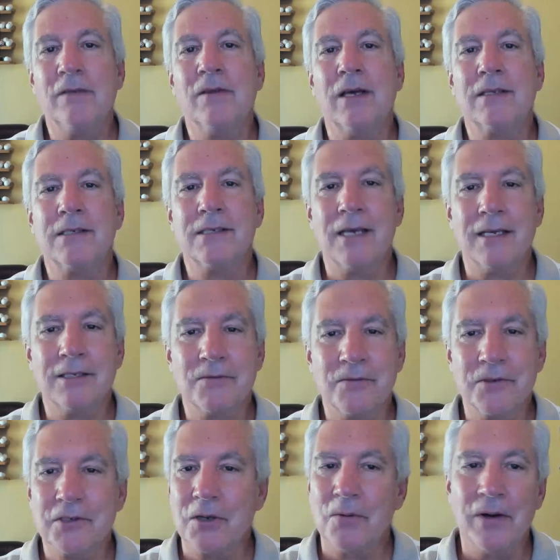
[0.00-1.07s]
that sense for
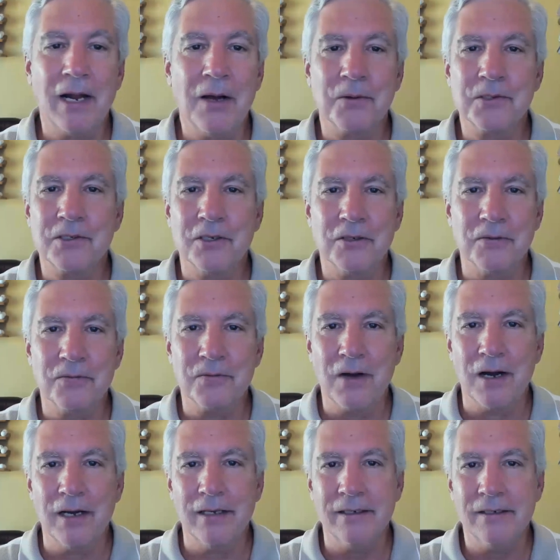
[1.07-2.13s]
someone else to
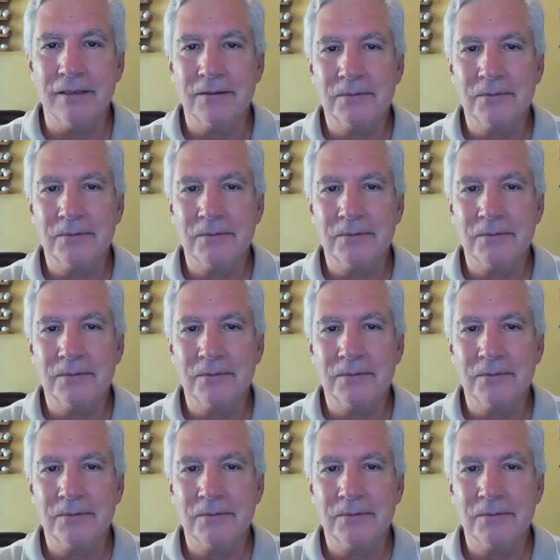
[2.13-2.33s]
define.